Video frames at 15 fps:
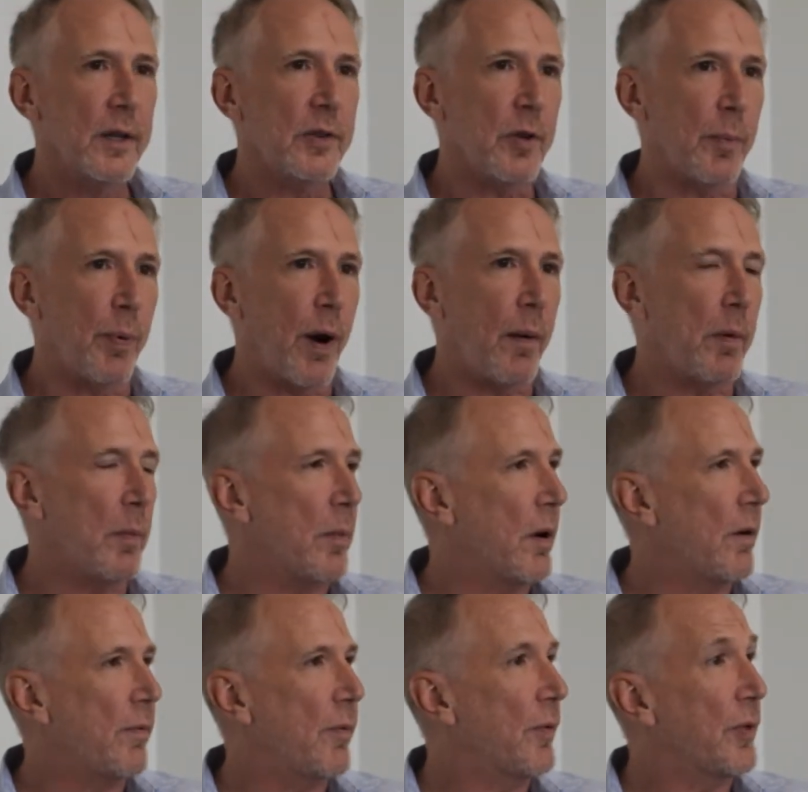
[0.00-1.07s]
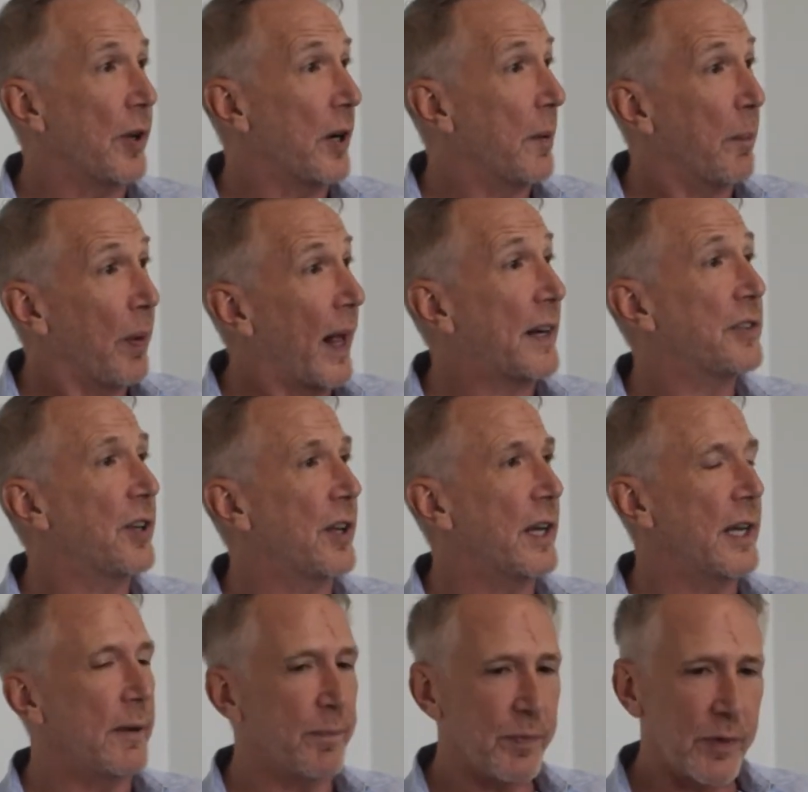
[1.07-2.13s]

The problem of the complexity,